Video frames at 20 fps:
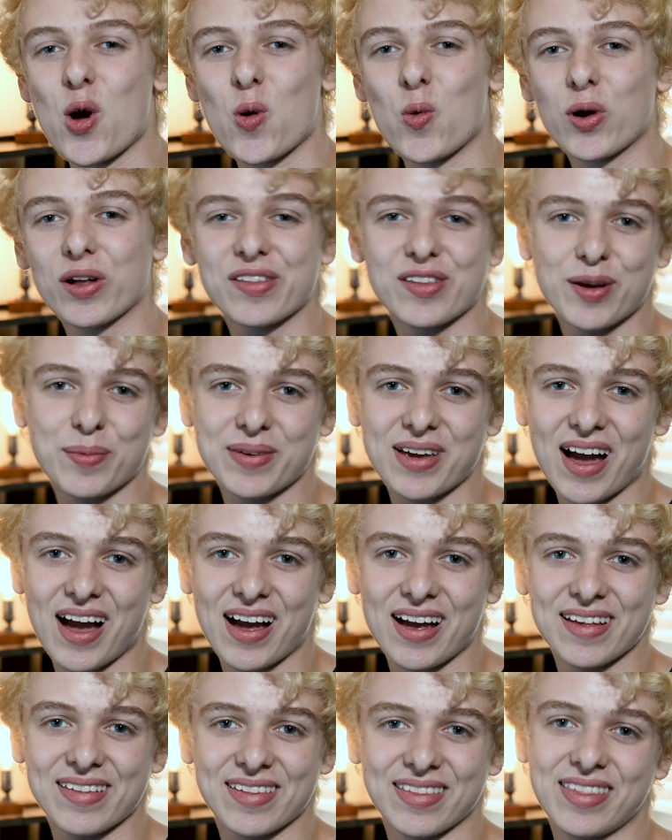What's up
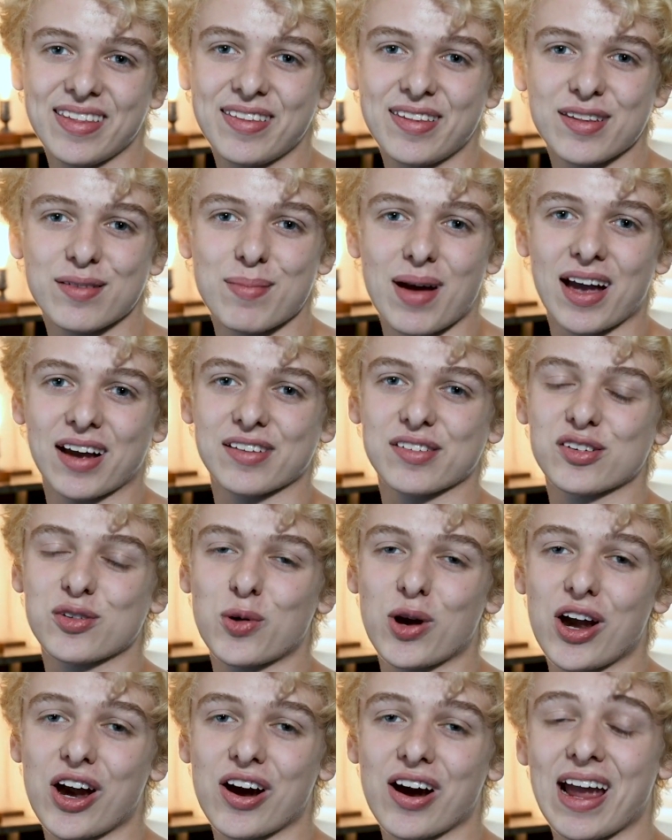guys, this is Mac
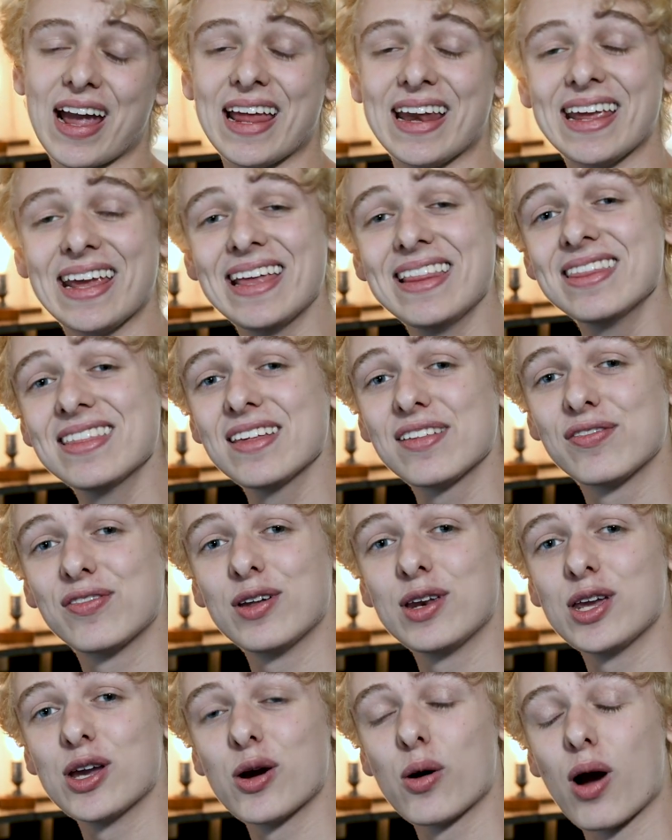Square and in this
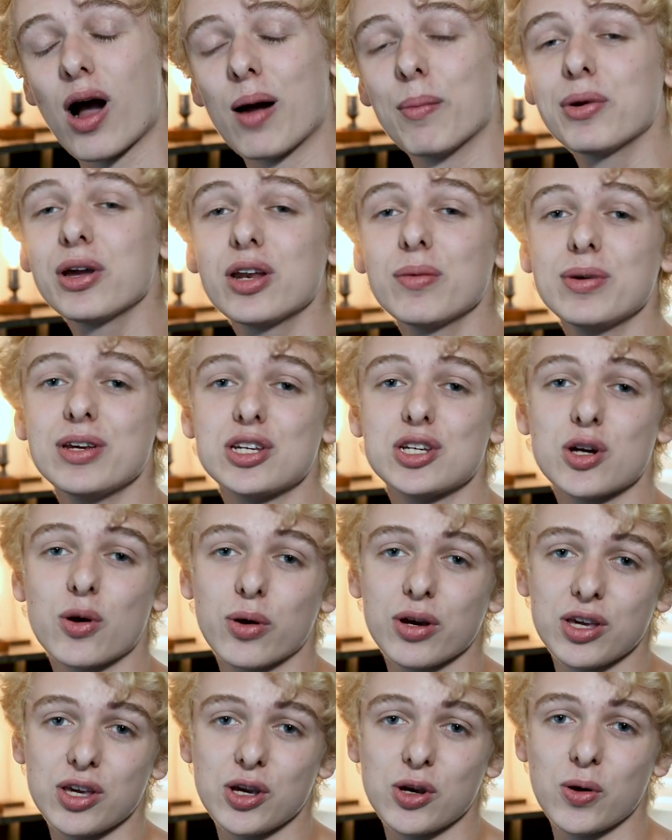video I'm going to be
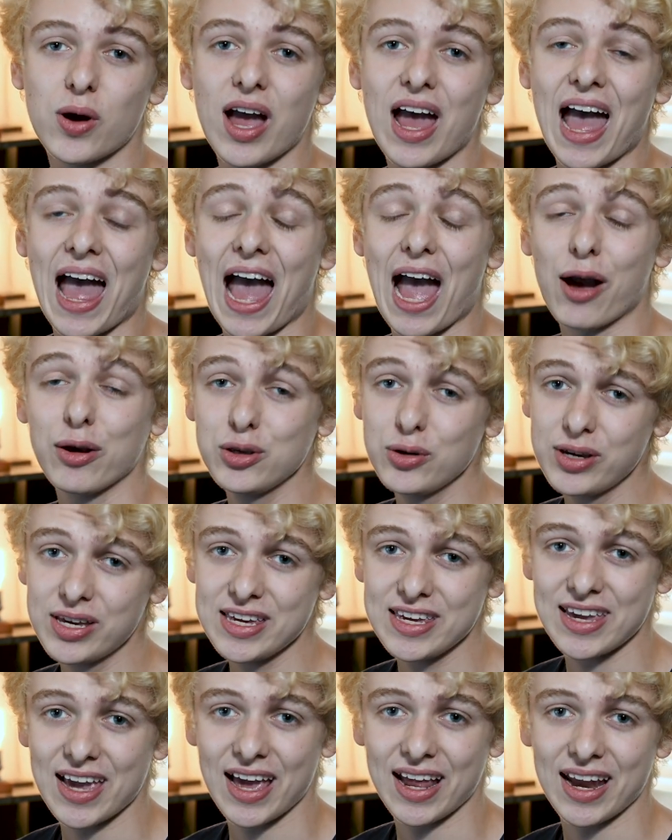showing you how you
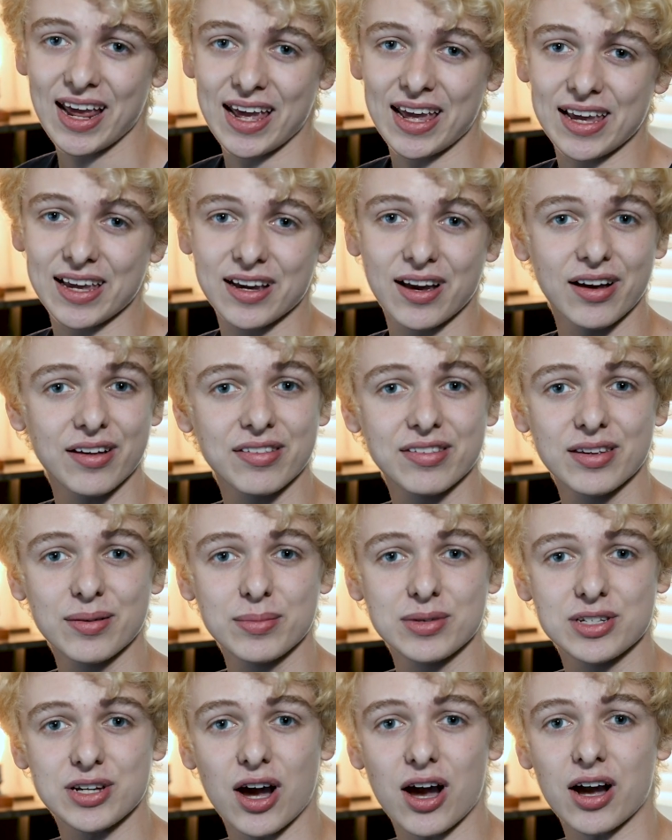can get a
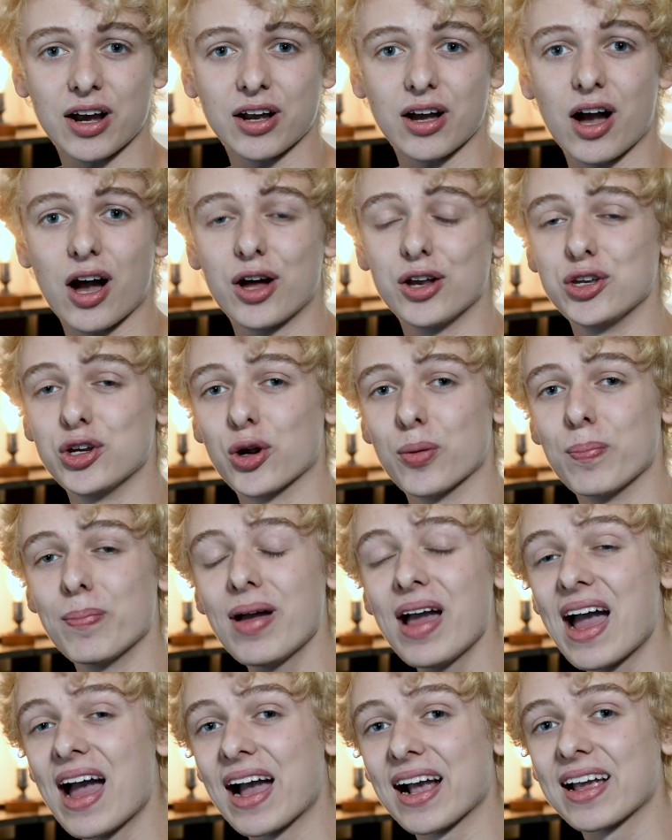custom dock on your
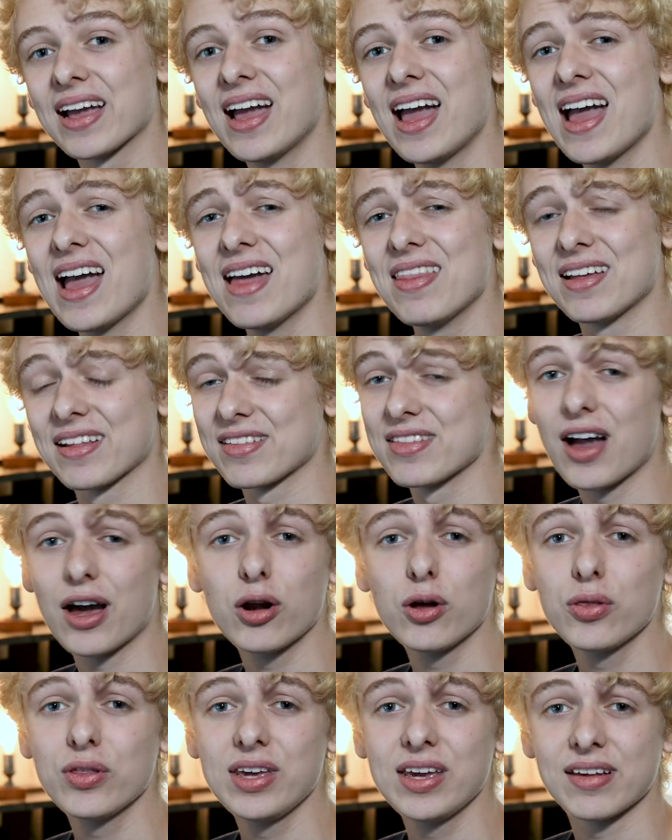Mac that's not
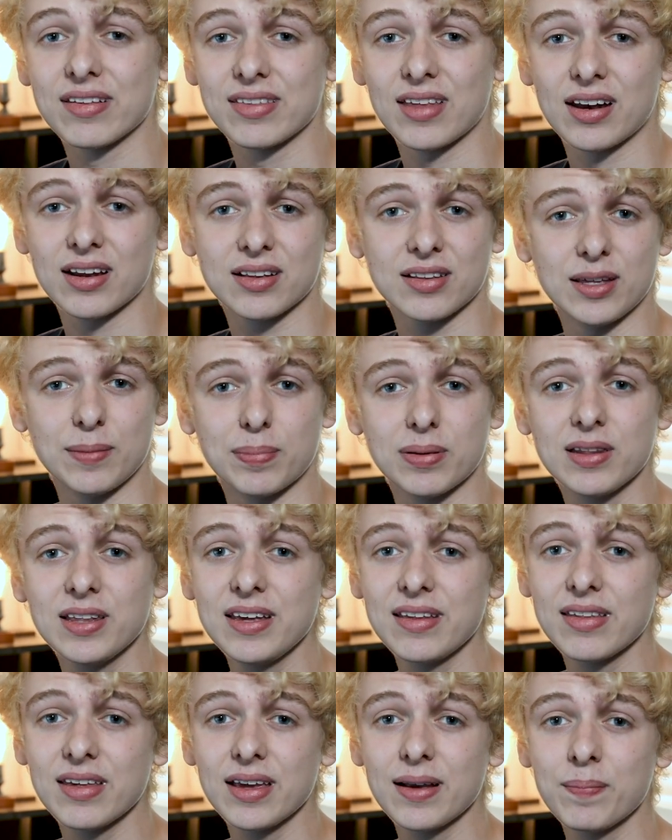only aesthetically
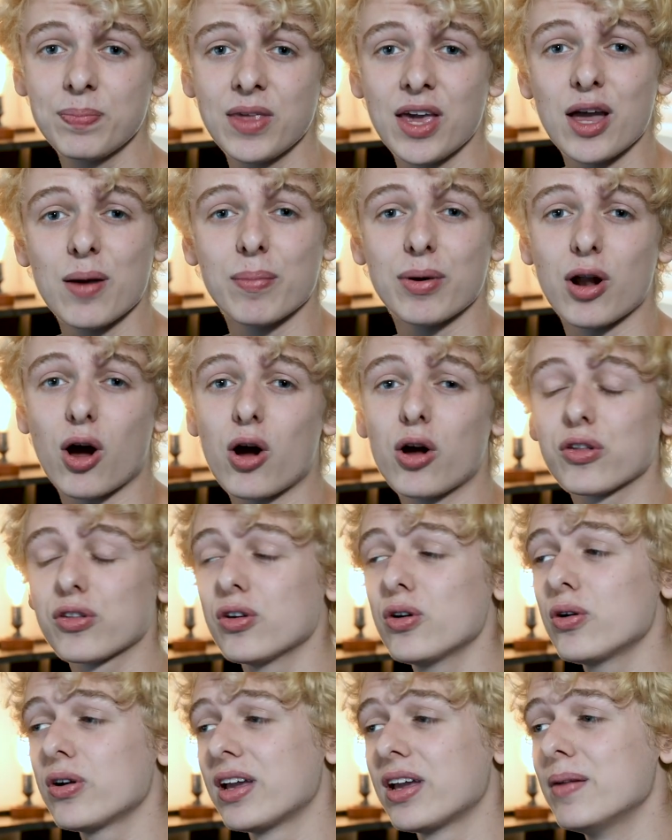pleasing, but
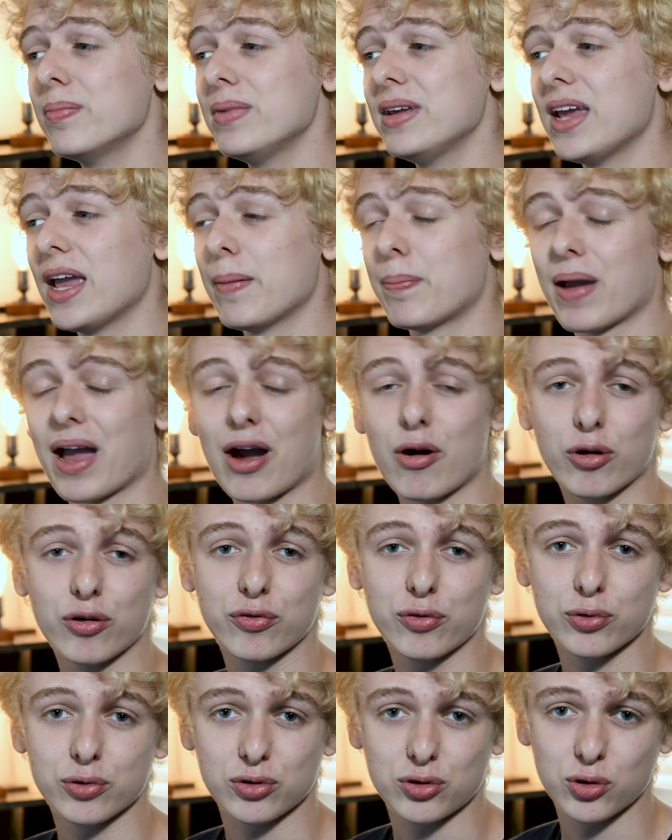also can be a
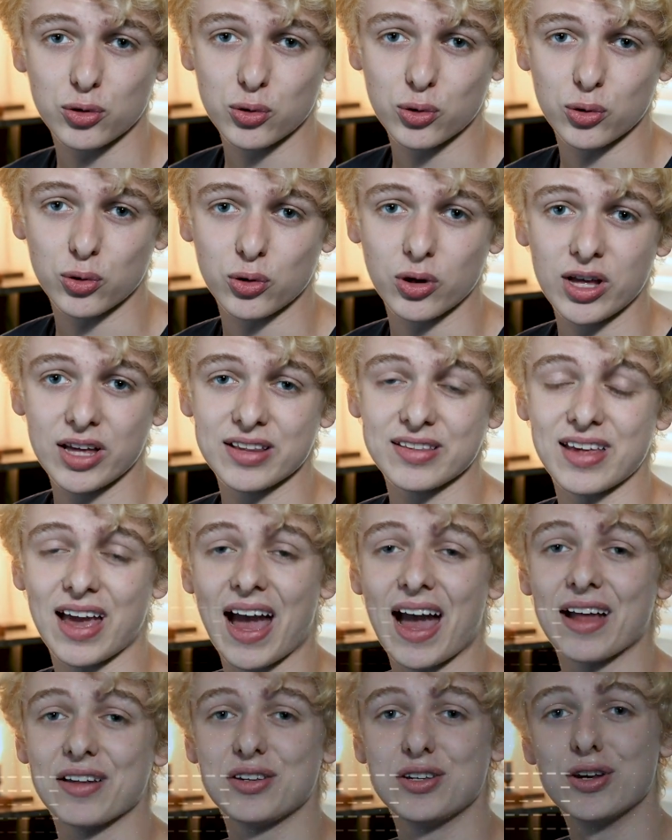powerful tool to
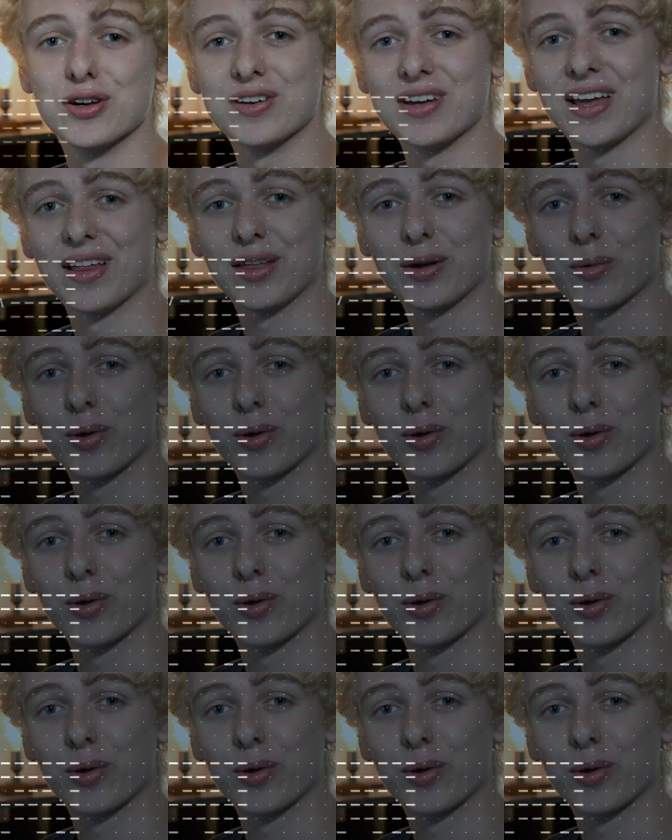add to your daily